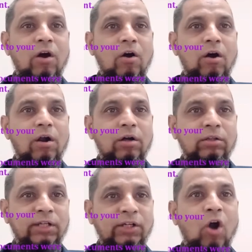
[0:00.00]

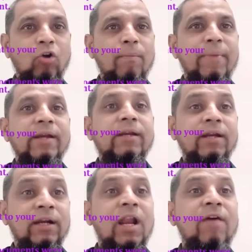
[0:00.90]
of the document
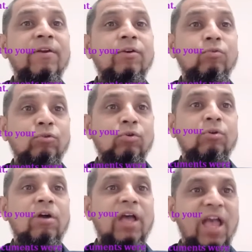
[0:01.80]
relevant to your